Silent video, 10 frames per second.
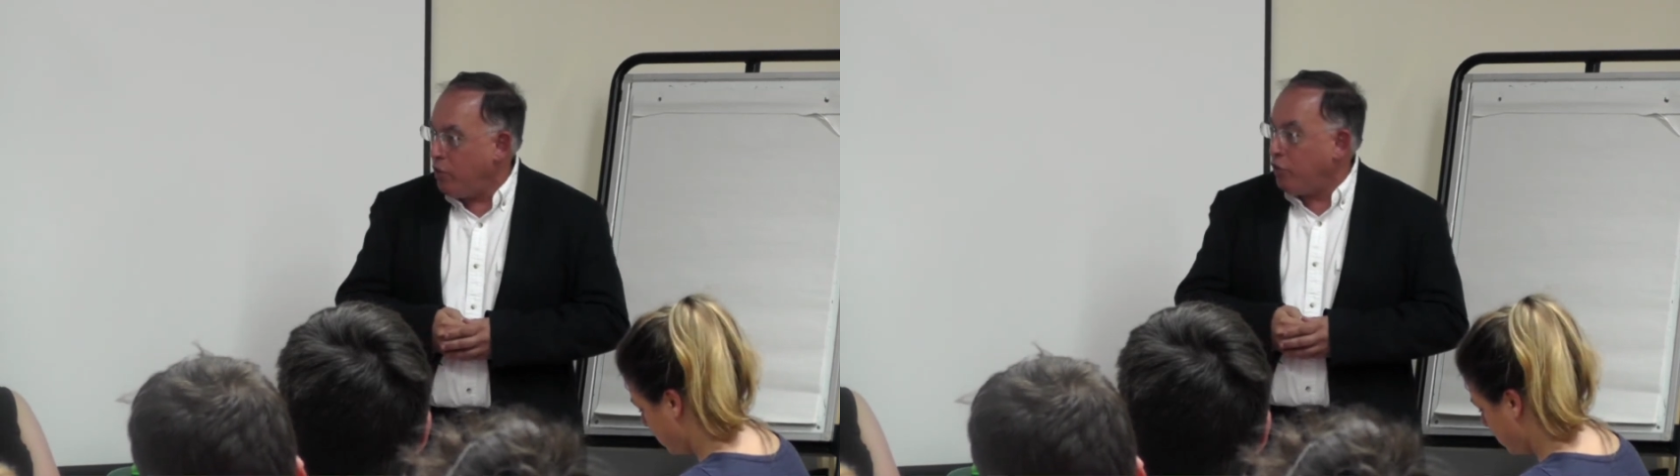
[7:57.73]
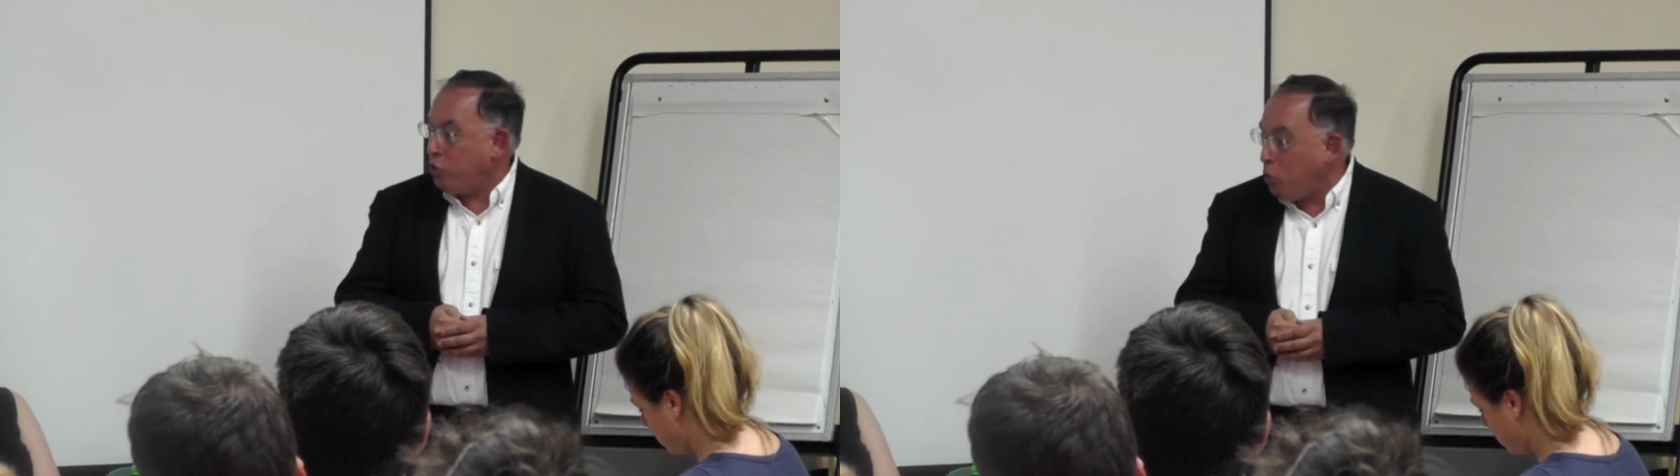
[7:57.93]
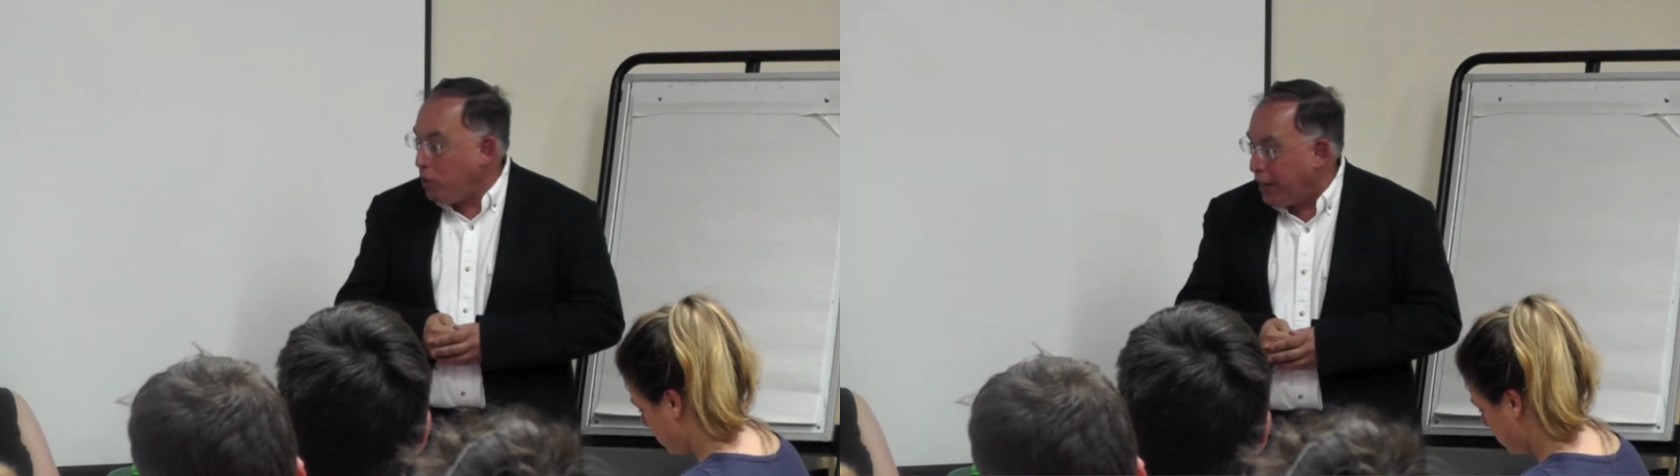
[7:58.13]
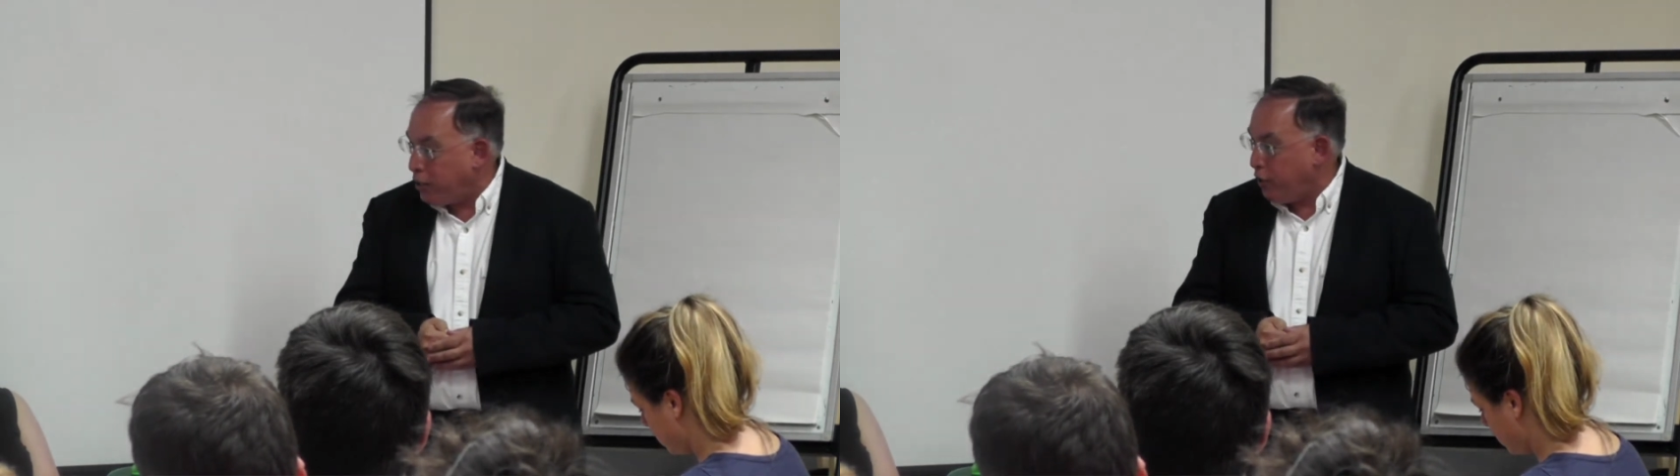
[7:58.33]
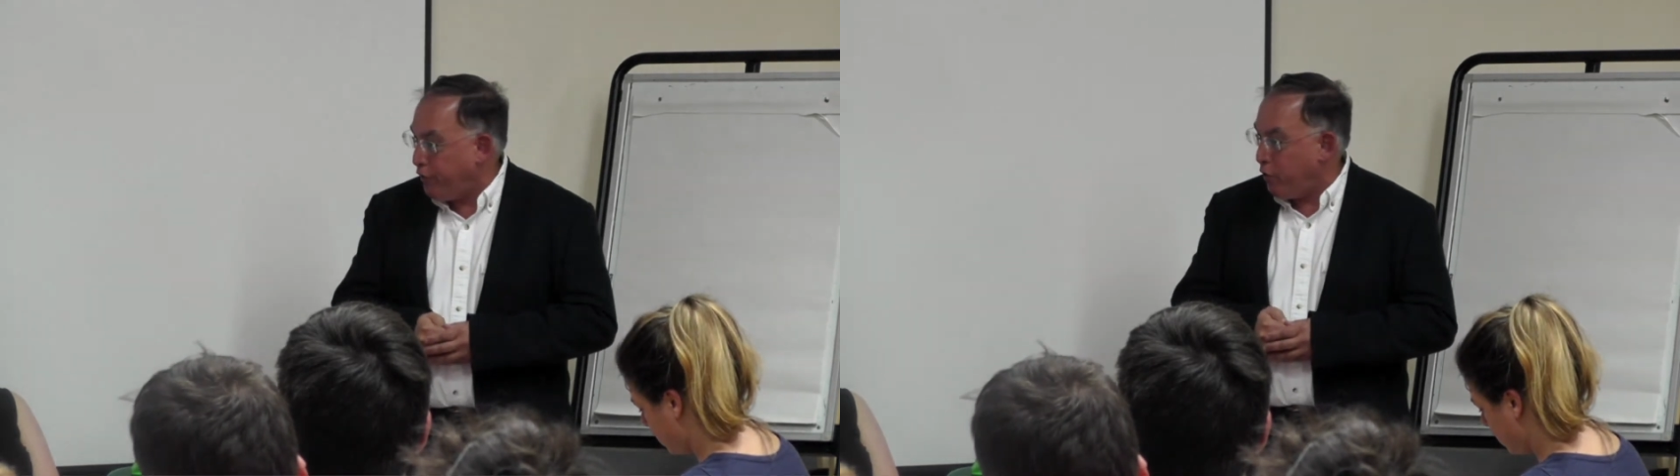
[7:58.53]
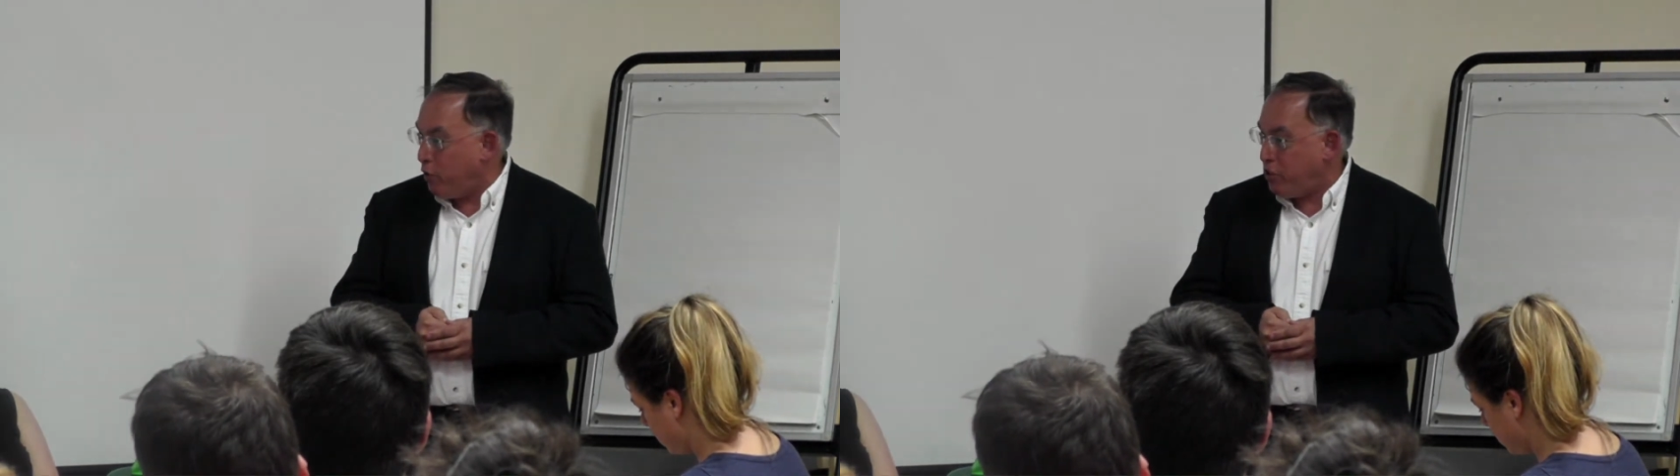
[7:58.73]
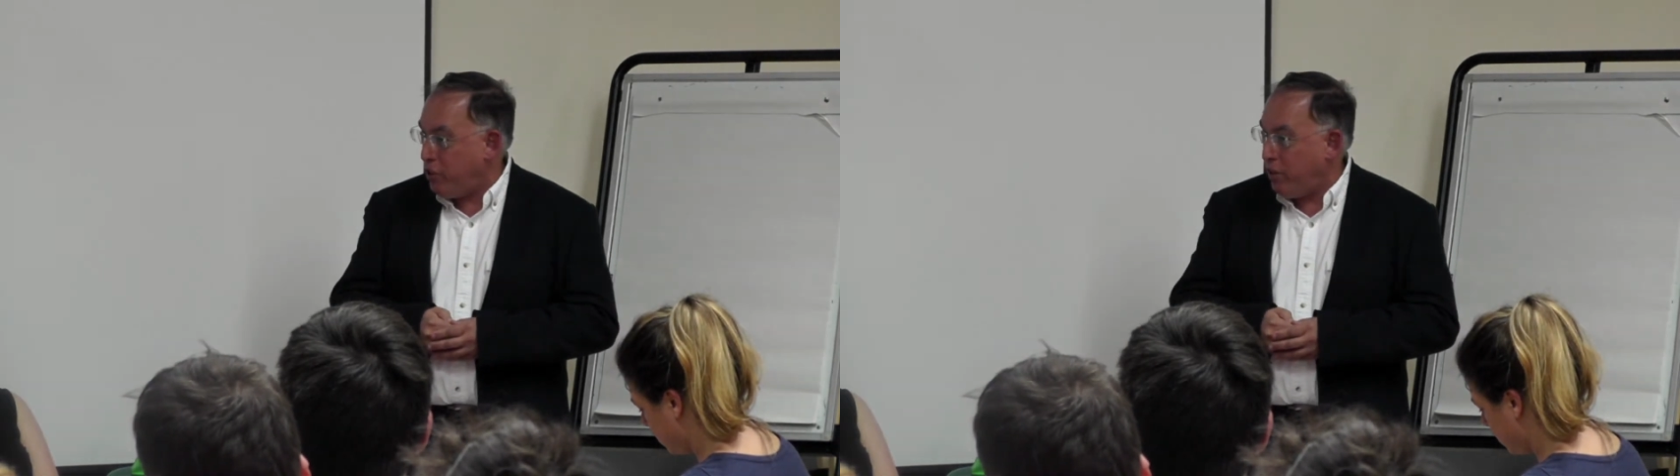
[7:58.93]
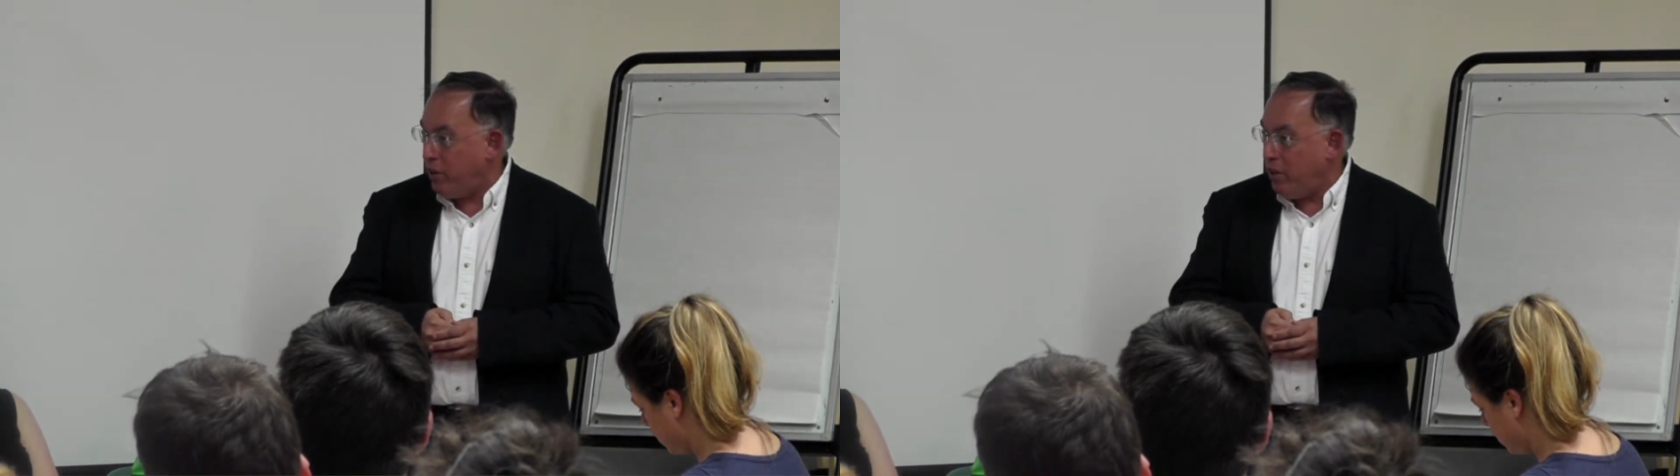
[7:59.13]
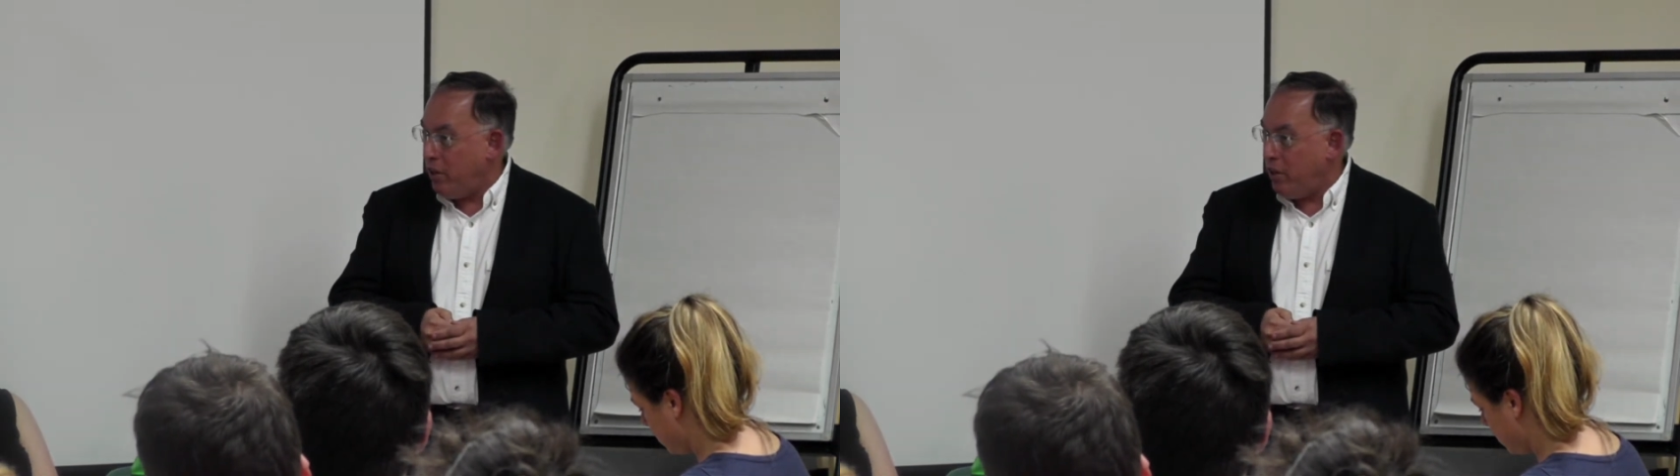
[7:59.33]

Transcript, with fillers: The Gulag is in the first year.